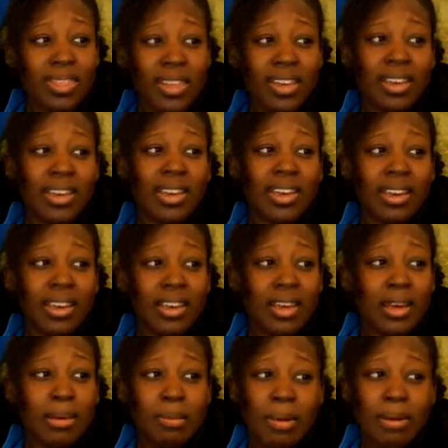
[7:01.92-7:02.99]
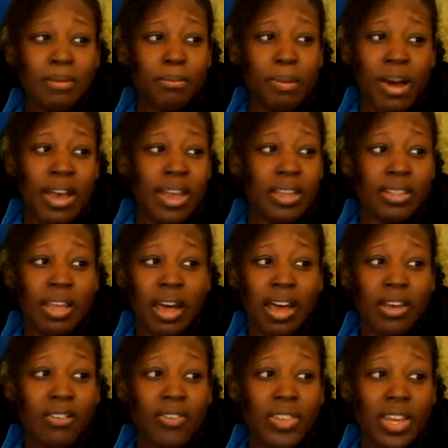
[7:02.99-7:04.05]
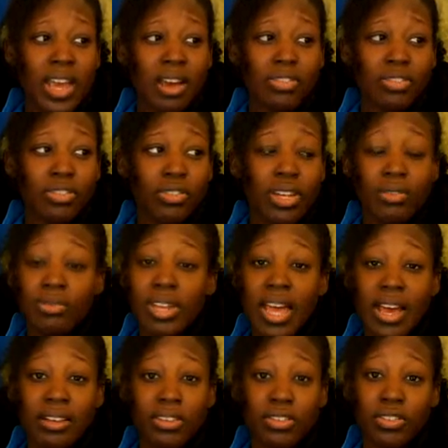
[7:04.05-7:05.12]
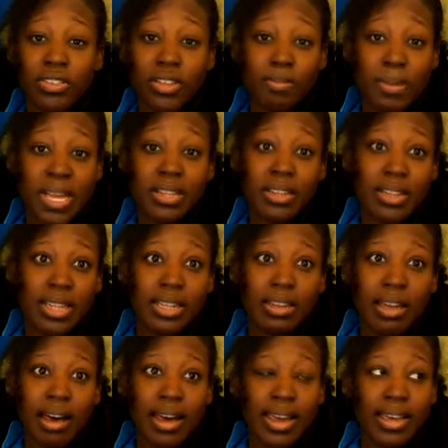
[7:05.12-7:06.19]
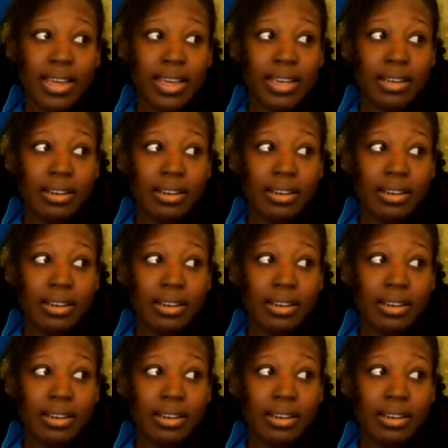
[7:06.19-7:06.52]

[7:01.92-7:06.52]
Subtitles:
me thinking about buying lye over the counter, like relaxers. It's basically lye